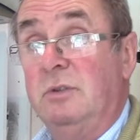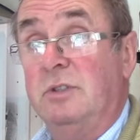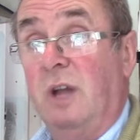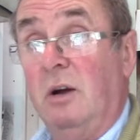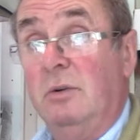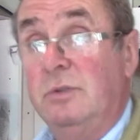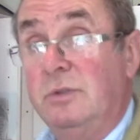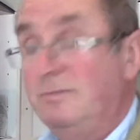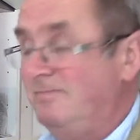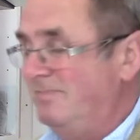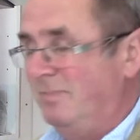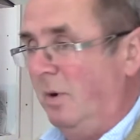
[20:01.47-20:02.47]
2
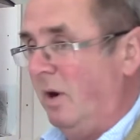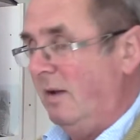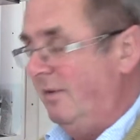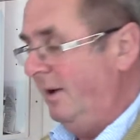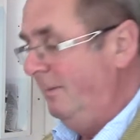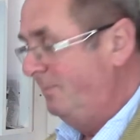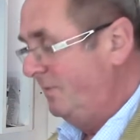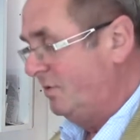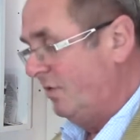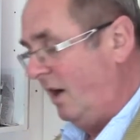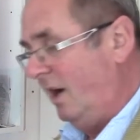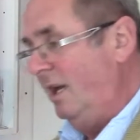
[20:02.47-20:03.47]
stones, whatever,
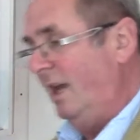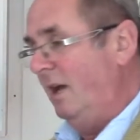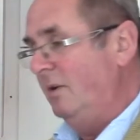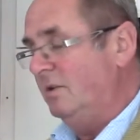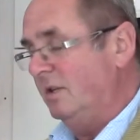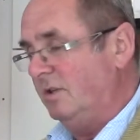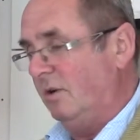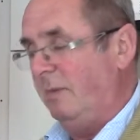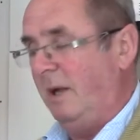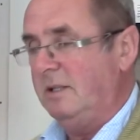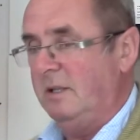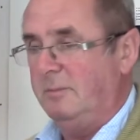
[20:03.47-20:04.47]
dry it out. Let's
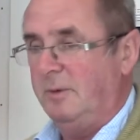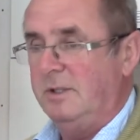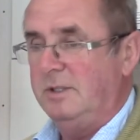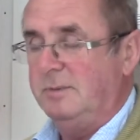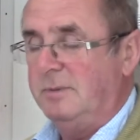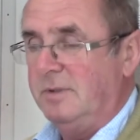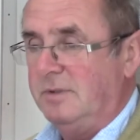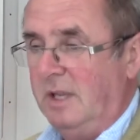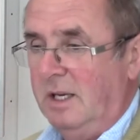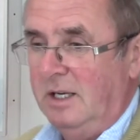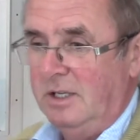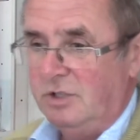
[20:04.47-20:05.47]
go back to the
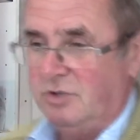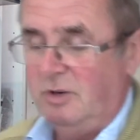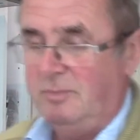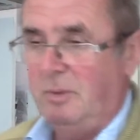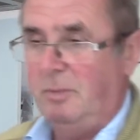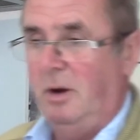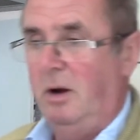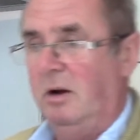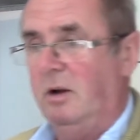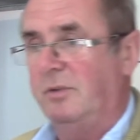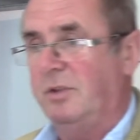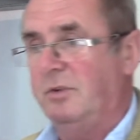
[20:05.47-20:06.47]
principles. Strip the
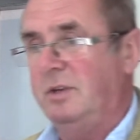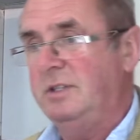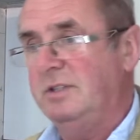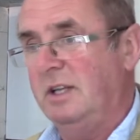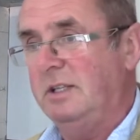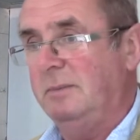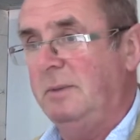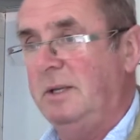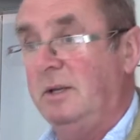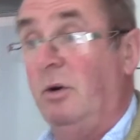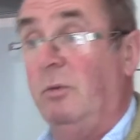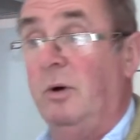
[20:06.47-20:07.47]
bark of a 3
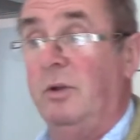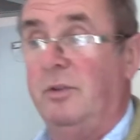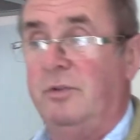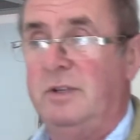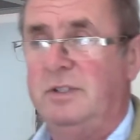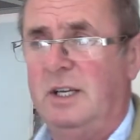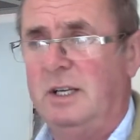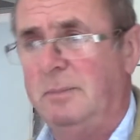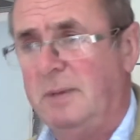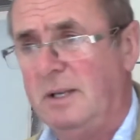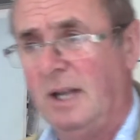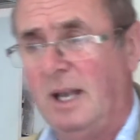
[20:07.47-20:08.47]
centimetre, no more than 3
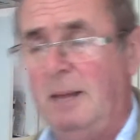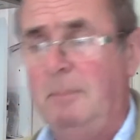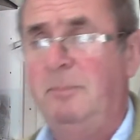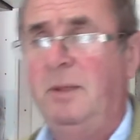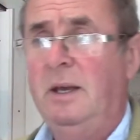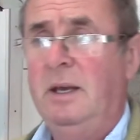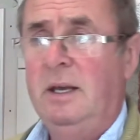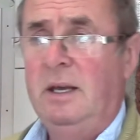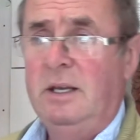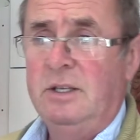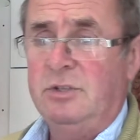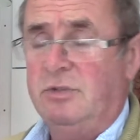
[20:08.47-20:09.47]
centimetre limb.
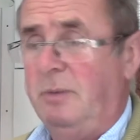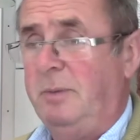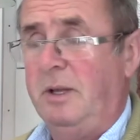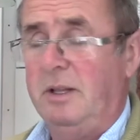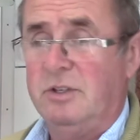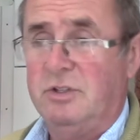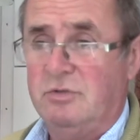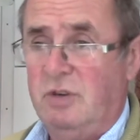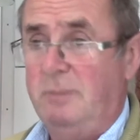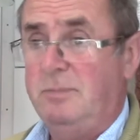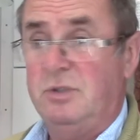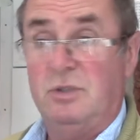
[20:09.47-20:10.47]
Strip it in
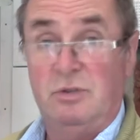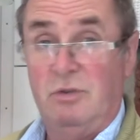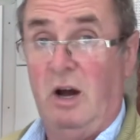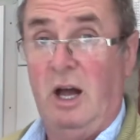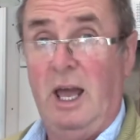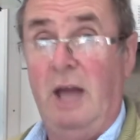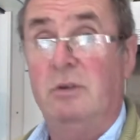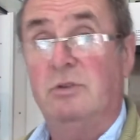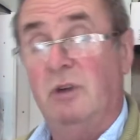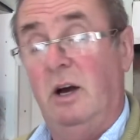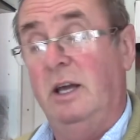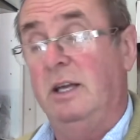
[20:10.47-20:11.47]
strips to dry
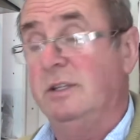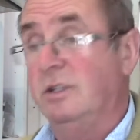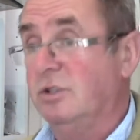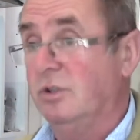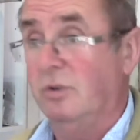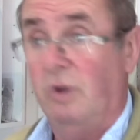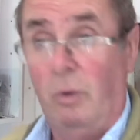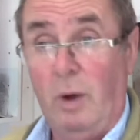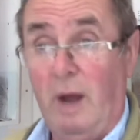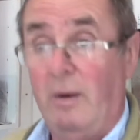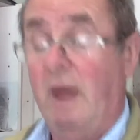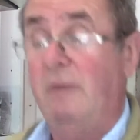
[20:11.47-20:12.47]
out. Dry it in the sun or
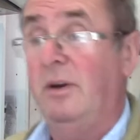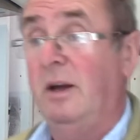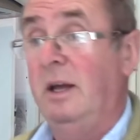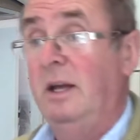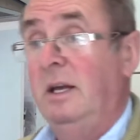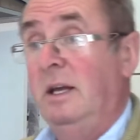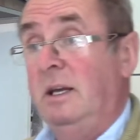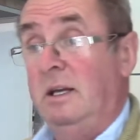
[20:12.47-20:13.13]
wherever.